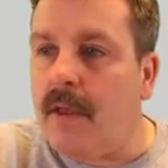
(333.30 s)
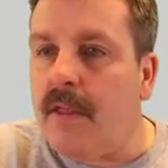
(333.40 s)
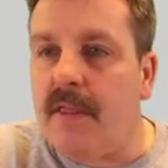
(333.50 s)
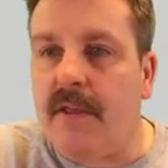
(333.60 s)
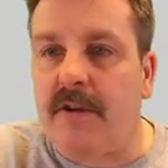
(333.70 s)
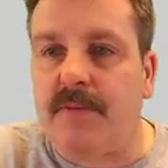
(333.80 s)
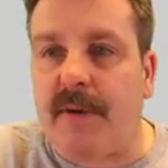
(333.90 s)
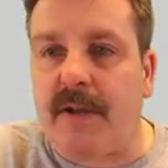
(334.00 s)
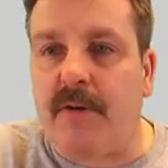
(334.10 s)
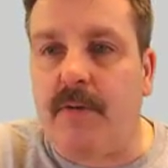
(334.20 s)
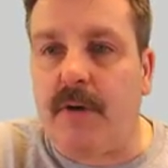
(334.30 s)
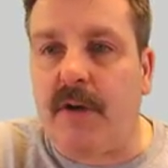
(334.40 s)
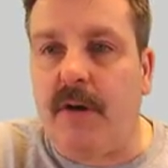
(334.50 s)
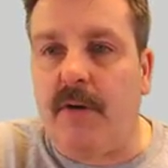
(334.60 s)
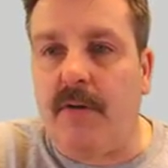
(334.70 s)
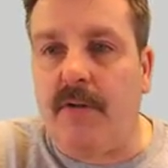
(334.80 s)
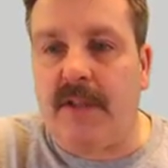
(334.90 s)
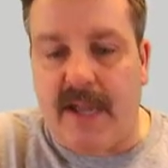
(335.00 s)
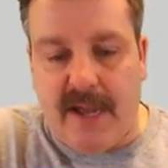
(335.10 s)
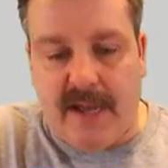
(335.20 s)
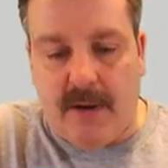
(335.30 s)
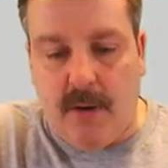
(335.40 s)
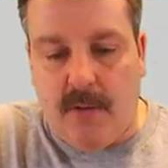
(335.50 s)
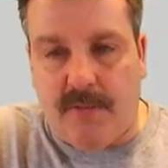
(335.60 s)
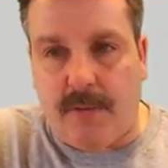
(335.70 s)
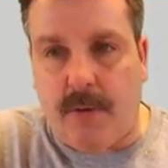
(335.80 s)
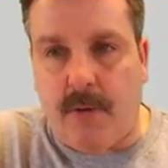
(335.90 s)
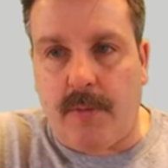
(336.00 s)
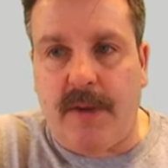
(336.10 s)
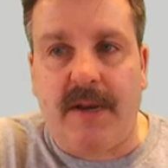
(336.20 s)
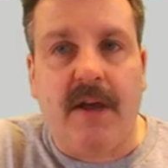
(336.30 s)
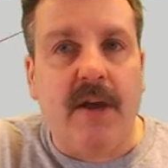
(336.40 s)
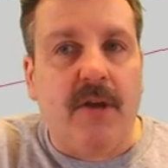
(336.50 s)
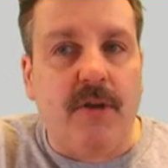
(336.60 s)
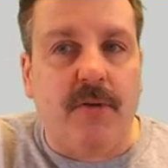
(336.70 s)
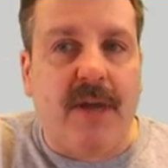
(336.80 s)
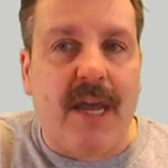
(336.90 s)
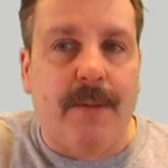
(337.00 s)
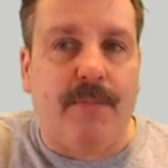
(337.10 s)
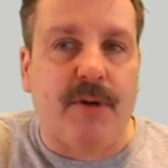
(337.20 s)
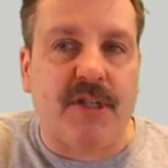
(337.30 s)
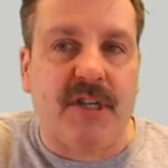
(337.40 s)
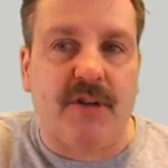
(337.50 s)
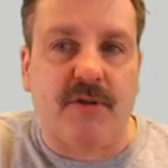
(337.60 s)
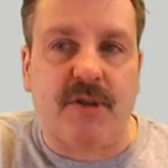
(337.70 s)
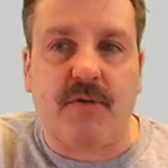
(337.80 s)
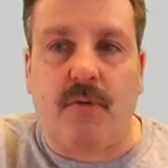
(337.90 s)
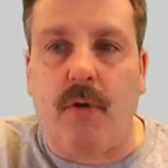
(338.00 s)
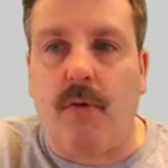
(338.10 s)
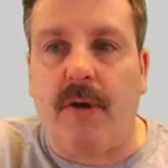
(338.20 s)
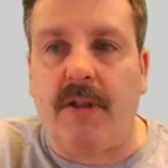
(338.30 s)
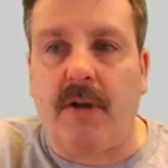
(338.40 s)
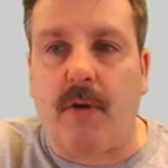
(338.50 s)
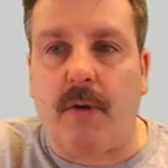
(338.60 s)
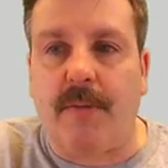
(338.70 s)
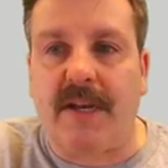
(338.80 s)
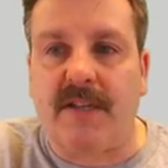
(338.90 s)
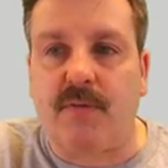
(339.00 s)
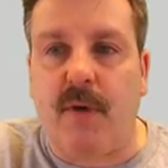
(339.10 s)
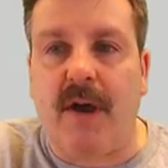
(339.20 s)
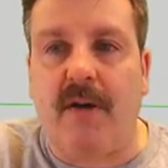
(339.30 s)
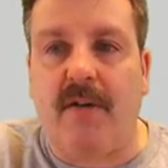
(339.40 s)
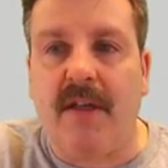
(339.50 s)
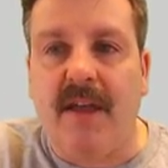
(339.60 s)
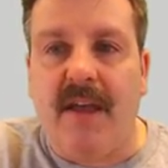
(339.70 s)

There's my cool gold and O for orbit. You can push in your scroll wheel to orbit as well.